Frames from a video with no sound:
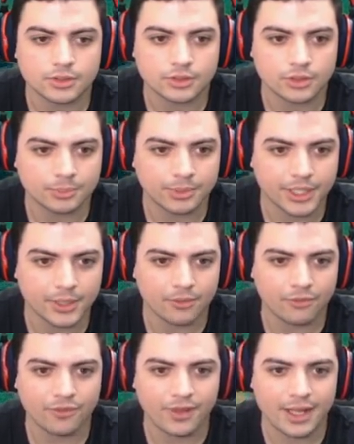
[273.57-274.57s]
You're playing with
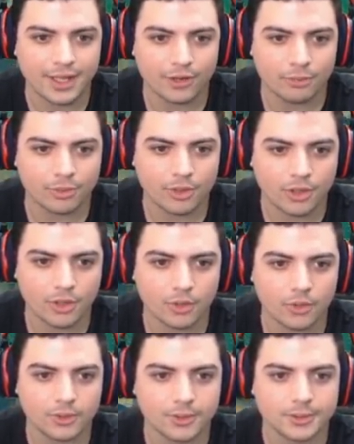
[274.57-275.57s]
fire, bro.